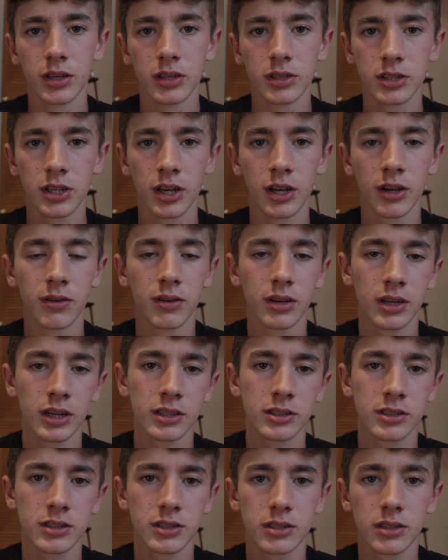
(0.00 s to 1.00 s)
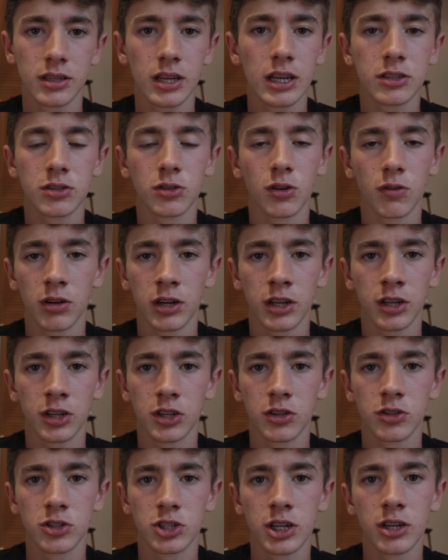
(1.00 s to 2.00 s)
so it's not really a
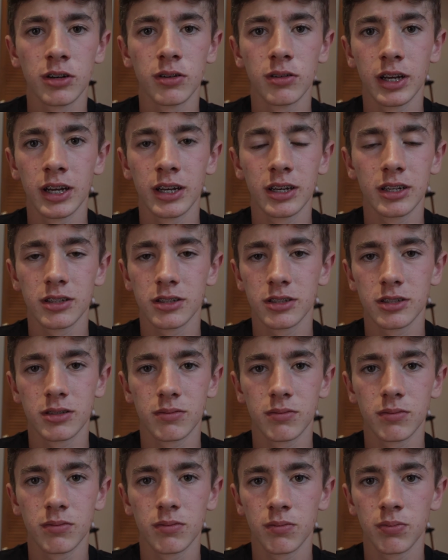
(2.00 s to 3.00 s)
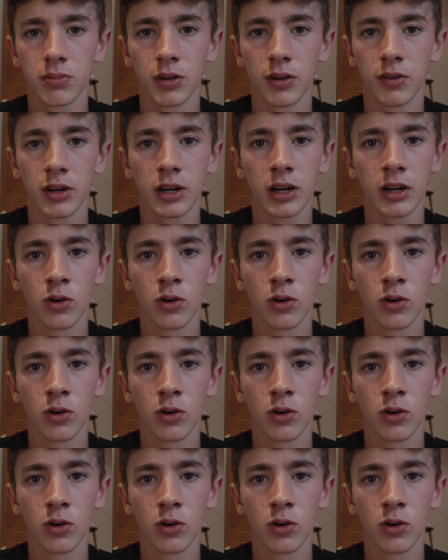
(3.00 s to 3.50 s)
huge deal, and it's perfectly